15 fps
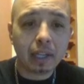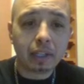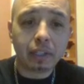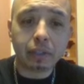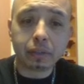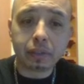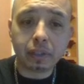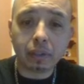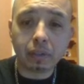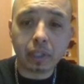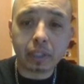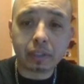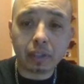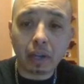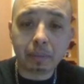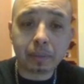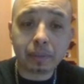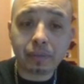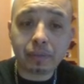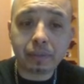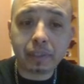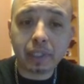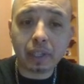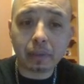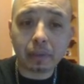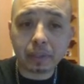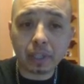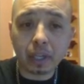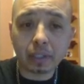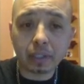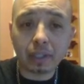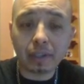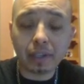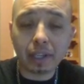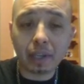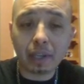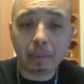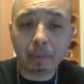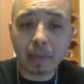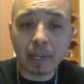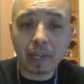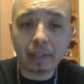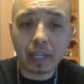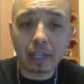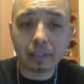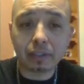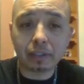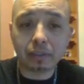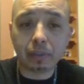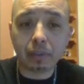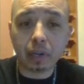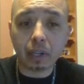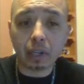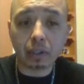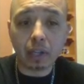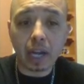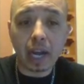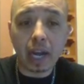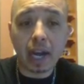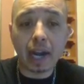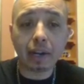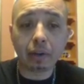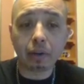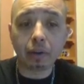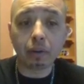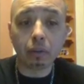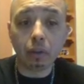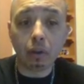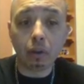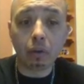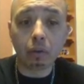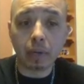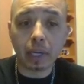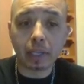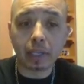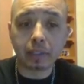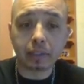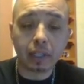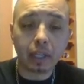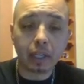You know, so it's up to 15-hour talk time. Now keep in mind that it's if you're on high or low range.